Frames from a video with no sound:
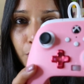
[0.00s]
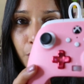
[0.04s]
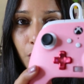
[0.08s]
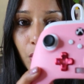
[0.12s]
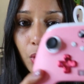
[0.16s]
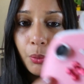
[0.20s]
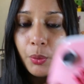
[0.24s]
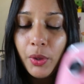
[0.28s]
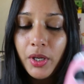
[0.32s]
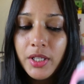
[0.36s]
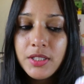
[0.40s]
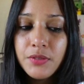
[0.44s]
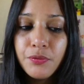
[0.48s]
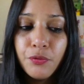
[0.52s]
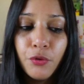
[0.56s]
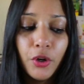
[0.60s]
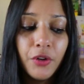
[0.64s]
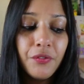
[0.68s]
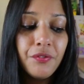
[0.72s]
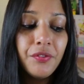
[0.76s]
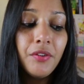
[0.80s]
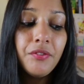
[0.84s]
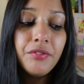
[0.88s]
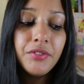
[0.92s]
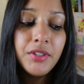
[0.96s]
was for
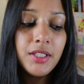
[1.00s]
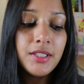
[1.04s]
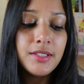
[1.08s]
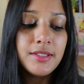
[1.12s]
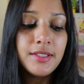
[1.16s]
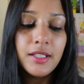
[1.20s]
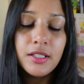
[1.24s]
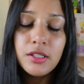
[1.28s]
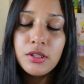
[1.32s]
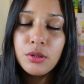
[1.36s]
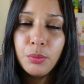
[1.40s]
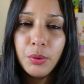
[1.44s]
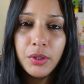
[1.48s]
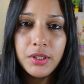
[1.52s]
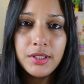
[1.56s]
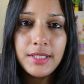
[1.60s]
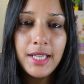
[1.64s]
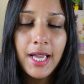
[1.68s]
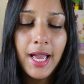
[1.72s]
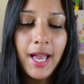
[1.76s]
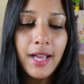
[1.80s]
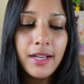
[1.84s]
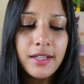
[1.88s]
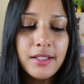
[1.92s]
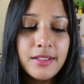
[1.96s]
$56 with
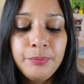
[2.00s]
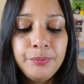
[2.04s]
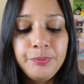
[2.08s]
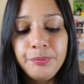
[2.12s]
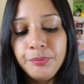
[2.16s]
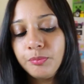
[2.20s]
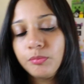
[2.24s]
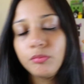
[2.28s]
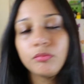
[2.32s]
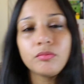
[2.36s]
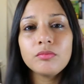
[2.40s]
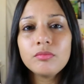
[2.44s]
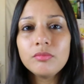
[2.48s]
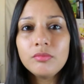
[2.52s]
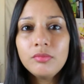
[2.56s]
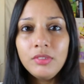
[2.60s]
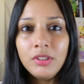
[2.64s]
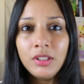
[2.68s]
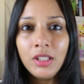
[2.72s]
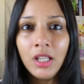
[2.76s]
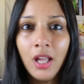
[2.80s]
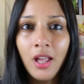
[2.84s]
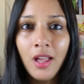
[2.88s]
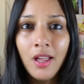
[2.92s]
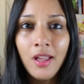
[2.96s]
tax.
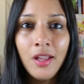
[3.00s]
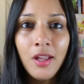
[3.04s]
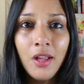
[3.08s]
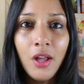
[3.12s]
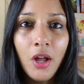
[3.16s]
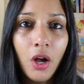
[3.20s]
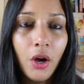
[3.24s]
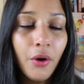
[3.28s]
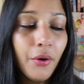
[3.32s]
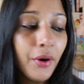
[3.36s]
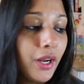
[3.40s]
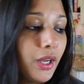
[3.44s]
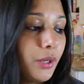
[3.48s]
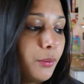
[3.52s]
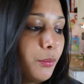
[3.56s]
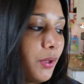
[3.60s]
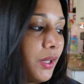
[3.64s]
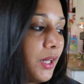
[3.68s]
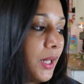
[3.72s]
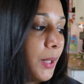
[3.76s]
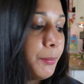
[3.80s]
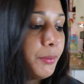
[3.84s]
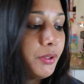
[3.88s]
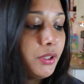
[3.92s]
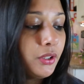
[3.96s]
All right, well,
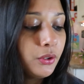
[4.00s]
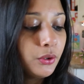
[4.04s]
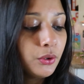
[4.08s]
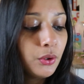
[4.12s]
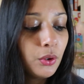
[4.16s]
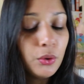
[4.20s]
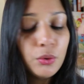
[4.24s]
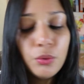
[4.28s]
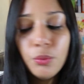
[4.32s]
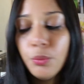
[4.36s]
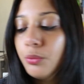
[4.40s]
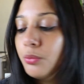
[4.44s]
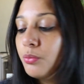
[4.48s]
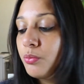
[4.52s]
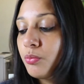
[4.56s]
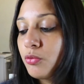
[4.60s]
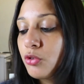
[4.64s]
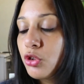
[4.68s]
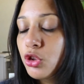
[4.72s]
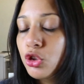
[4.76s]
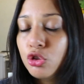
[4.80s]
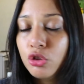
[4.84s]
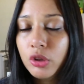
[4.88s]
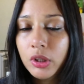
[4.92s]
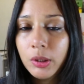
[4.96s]
I'm gonna go
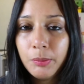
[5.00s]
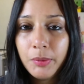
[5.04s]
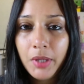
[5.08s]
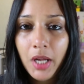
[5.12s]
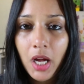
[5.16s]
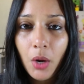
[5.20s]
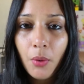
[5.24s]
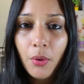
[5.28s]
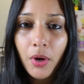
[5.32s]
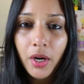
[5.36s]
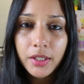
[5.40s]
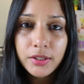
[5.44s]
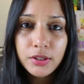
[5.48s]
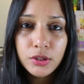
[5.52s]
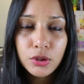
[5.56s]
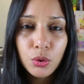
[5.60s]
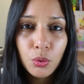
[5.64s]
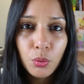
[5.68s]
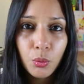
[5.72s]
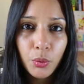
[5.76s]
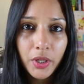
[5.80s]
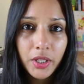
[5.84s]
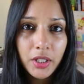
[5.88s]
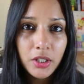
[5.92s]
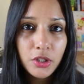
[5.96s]
stream now on
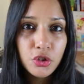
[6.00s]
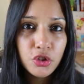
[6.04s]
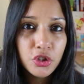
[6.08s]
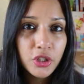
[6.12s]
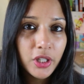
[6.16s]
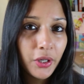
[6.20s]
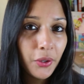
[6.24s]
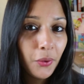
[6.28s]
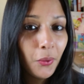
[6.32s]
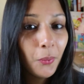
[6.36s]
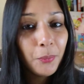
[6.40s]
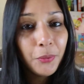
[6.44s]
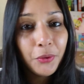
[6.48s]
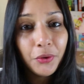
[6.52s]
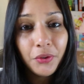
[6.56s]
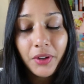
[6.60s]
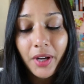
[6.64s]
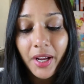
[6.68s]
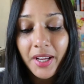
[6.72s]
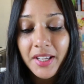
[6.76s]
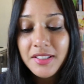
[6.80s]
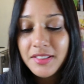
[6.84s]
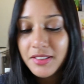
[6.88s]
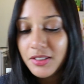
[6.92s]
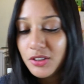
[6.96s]
Twitch. I hope you
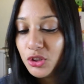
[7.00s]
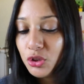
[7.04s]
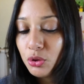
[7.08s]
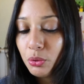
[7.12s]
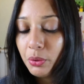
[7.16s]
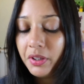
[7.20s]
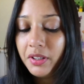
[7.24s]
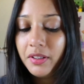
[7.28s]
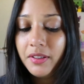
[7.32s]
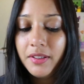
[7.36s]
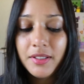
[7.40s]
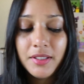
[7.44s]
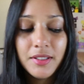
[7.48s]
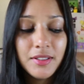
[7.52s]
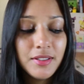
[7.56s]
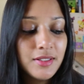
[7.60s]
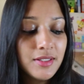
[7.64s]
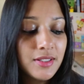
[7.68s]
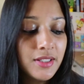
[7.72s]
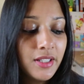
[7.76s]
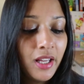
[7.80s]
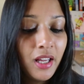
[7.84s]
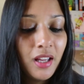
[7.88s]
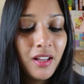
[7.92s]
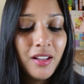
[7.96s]
guys enjoyed
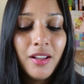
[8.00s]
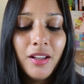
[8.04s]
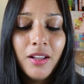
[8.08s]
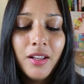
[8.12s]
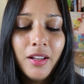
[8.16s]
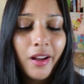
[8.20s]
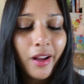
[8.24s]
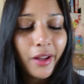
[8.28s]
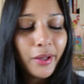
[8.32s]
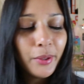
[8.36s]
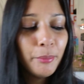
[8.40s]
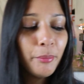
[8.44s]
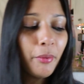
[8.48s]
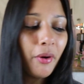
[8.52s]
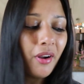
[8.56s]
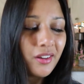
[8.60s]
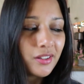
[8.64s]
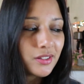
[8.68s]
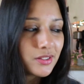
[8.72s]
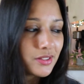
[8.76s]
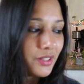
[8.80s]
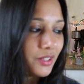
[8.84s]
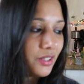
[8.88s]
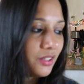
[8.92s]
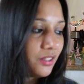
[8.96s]
this
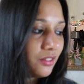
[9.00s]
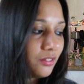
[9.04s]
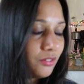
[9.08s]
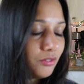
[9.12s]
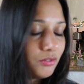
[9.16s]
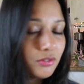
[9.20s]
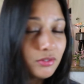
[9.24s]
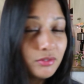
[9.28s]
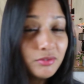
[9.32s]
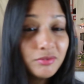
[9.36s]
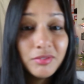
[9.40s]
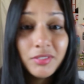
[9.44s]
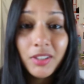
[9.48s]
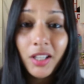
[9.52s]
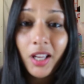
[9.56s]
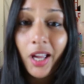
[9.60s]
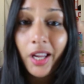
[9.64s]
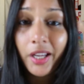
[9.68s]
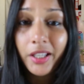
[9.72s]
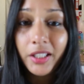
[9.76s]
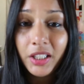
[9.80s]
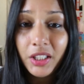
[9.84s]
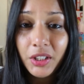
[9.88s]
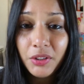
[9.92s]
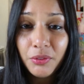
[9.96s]
unboxing,
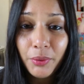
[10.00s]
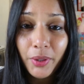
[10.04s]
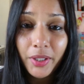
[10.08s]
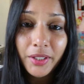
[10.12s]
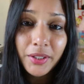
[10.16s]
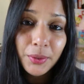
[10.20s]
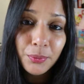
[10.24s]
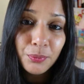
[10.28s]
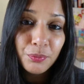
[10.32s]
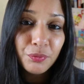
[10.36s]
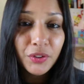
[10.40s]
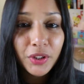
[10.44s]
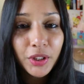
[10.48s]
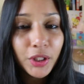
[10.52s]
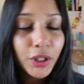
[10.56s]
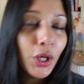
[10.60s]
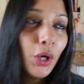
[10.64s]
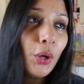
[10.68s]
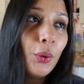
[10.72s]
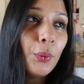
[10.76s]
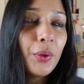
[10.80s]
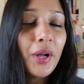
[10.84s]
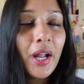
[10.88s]
kind of random video,